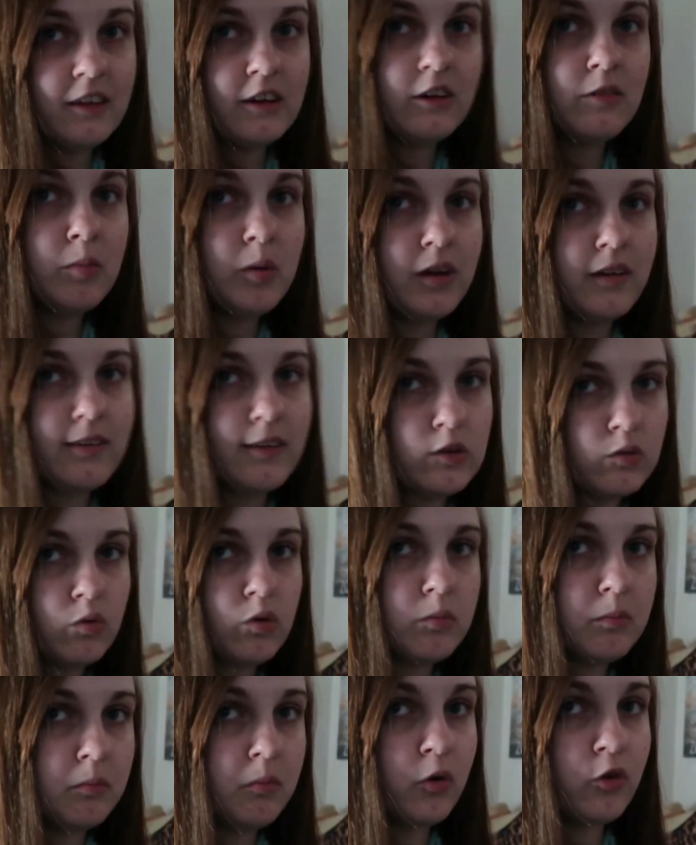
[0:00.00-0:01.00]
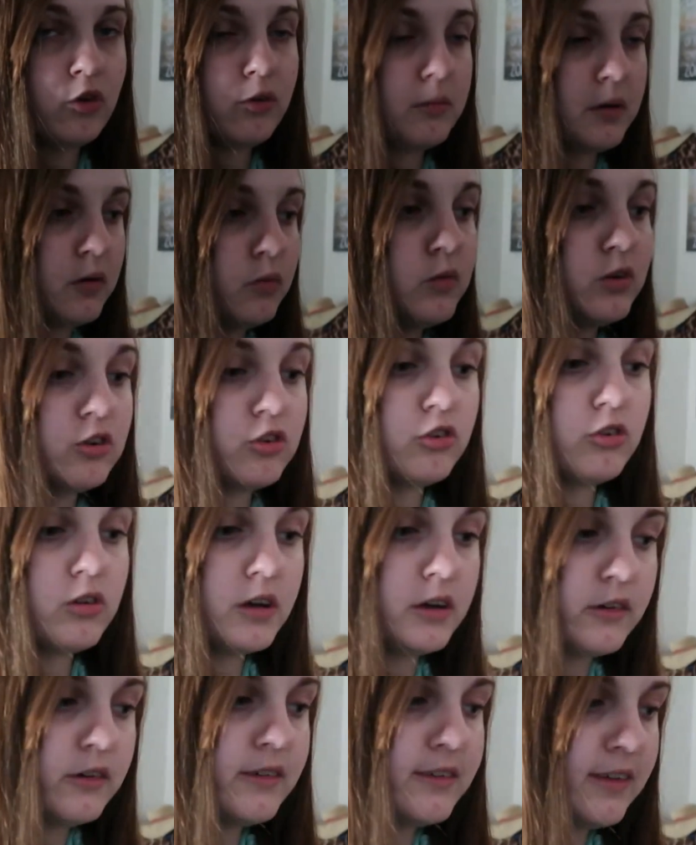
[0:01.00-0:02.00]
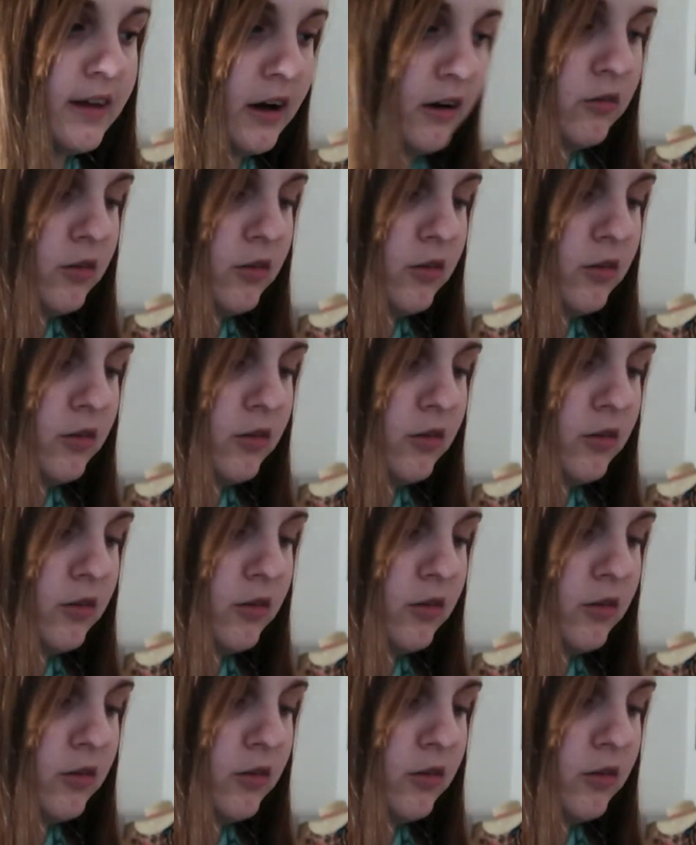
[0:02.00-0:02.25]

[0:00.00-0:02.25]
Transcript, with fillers: there, because that's where most of my winter gear is at